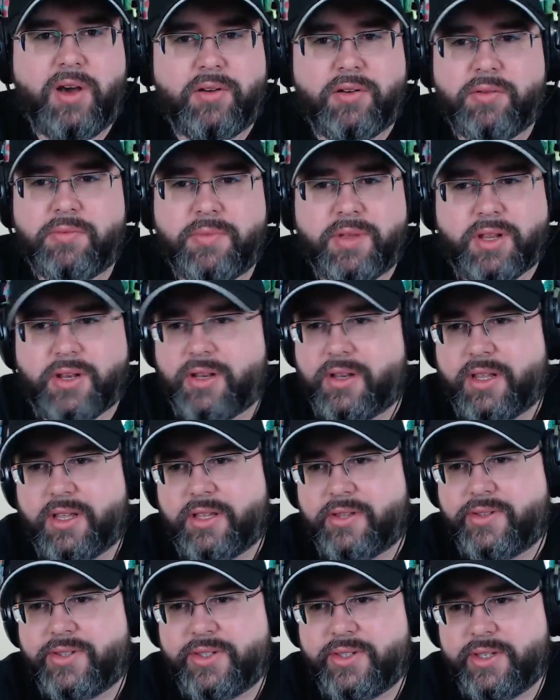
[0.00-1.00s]
them, and
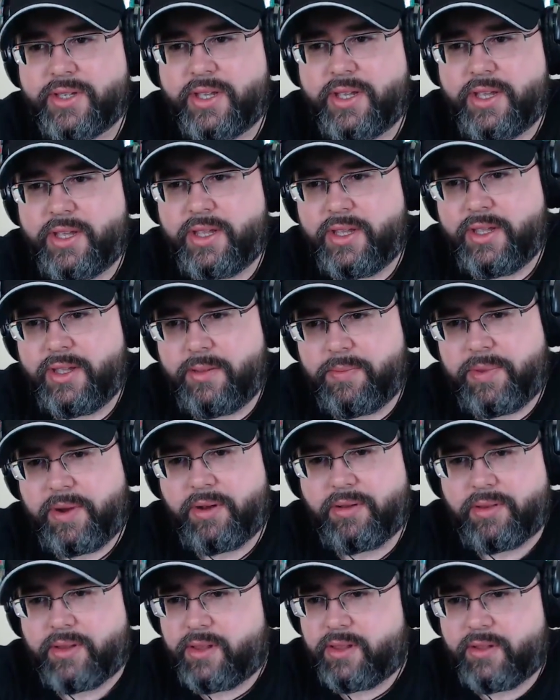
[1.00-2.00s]
it's
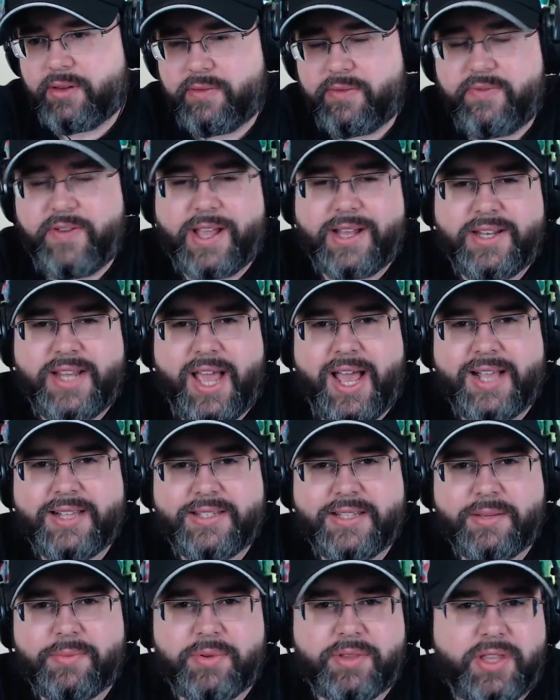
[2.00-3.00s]
apparently they're
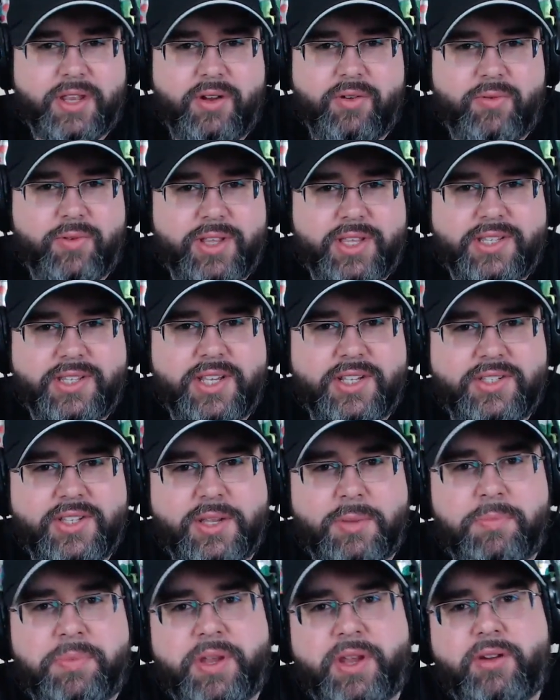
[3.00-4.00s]
fantastic, but they don't really taste
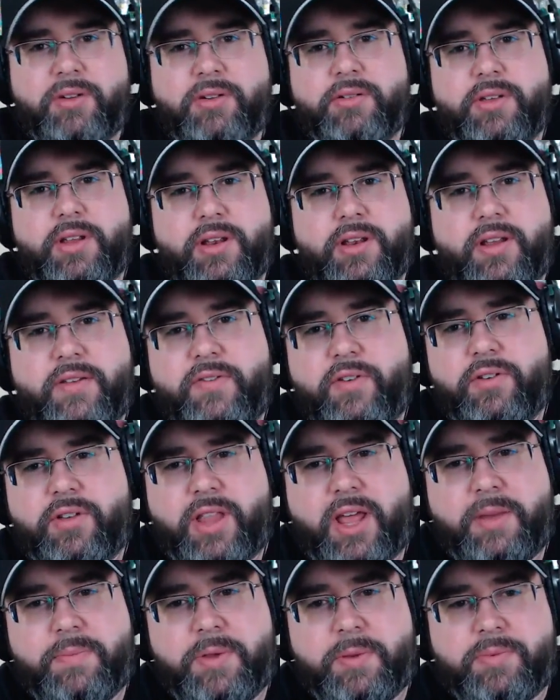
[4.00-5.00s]
like beer. And I've heard a
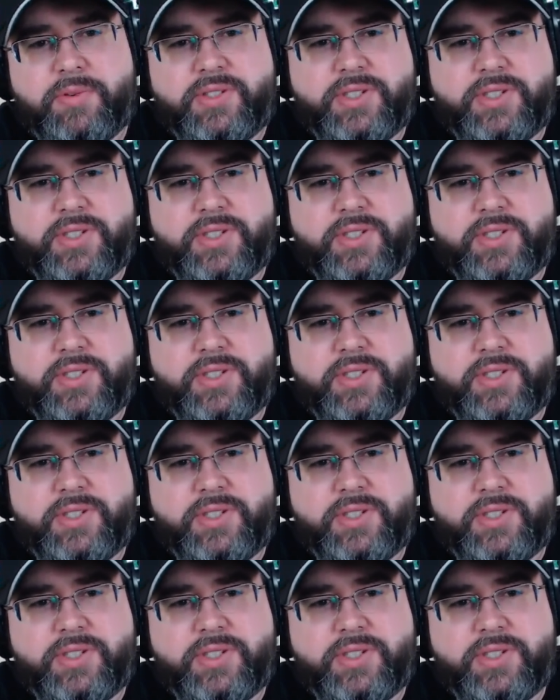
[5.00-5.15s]
lot of people say